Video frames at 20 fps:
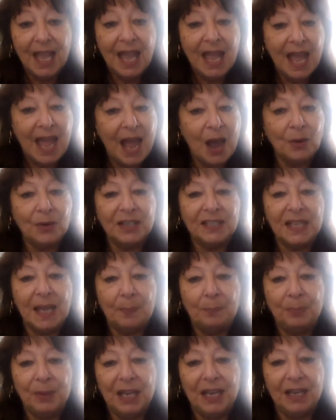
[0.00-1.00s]
How can
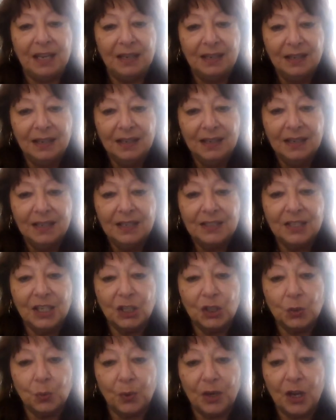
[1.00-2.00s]
that be?
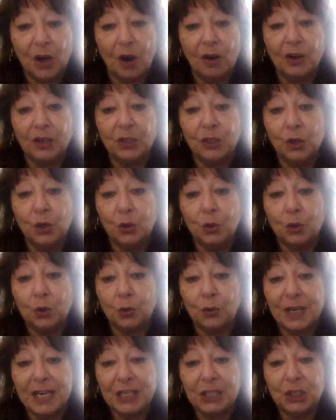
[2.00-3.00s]
Since we are a new
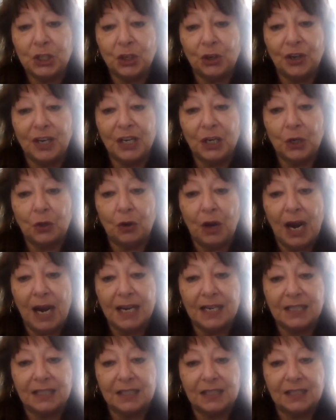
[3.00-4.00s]
creature in
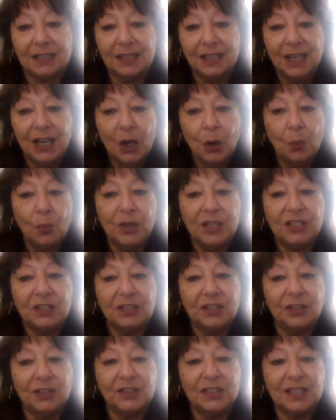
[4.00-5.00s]
Christ, we
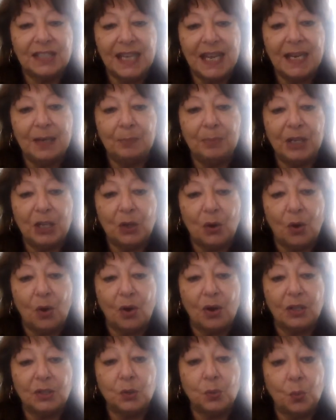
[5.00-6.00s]
still sin
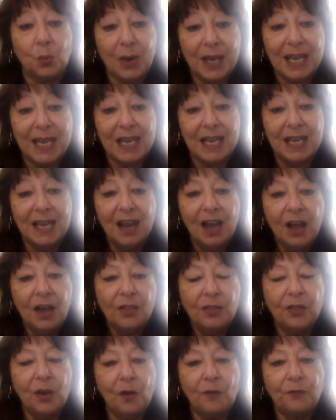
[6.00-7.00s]
because we,
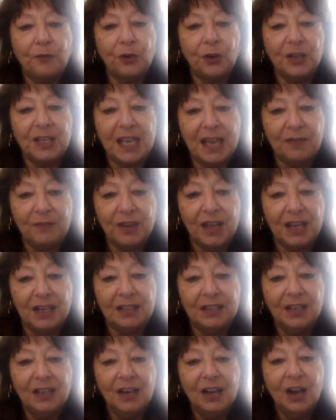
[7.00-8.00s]
though
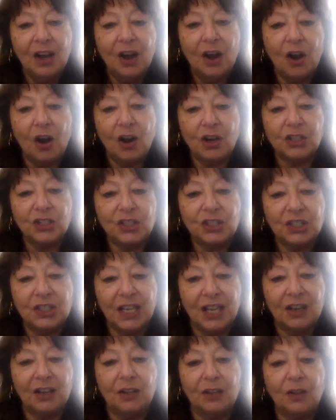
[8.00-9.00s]
forgiven, are
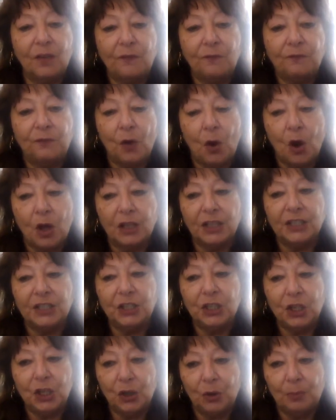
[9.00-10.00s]
still fallen
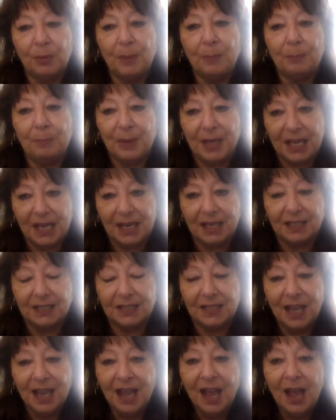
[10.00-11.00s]
human
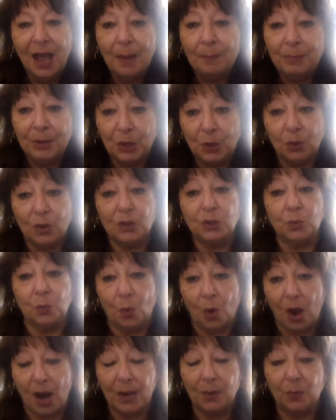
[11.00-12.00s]
beings. Because
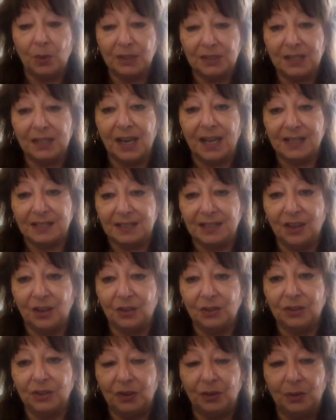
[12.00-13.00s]
why? What did I
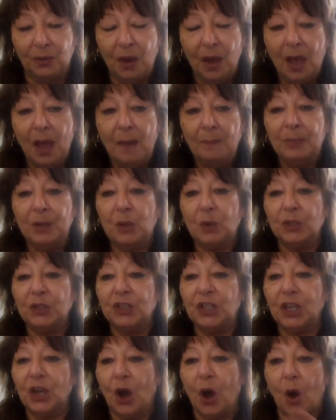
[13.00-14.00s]
tell you? Because
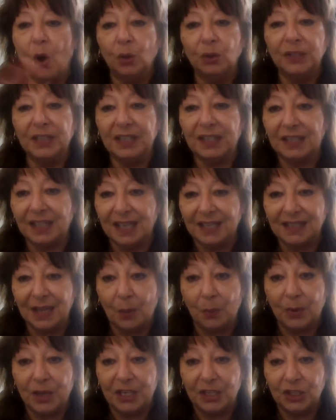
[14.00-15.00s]
the only thing
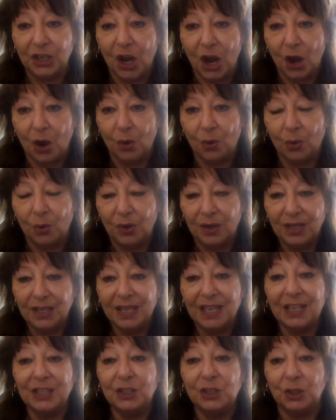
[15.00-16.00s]
that we know
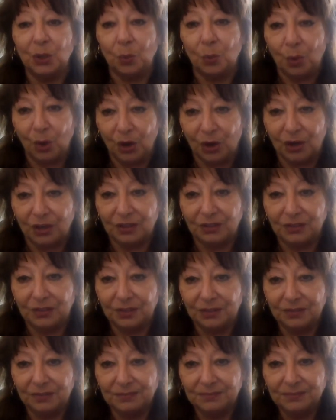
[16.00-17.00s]
is the world,
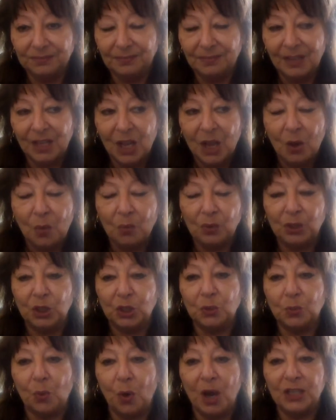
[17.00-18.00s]
which
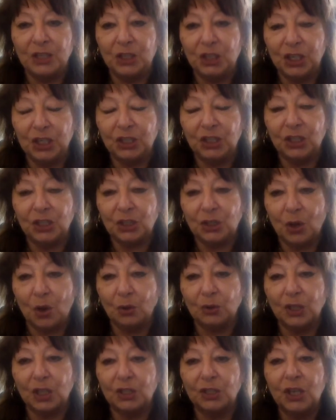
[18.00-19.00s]
is why Jesus
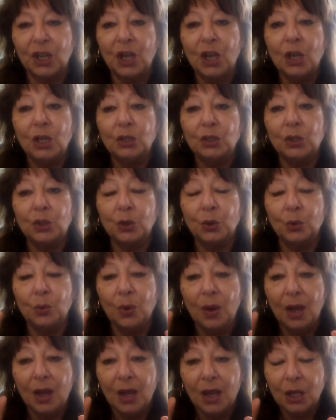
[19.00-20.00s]
told us
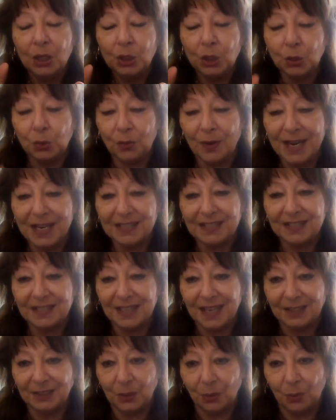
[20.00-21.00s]
to
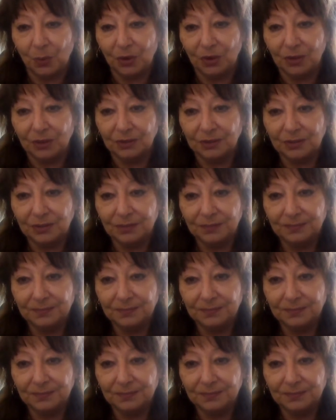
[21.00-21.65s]
transcend the world.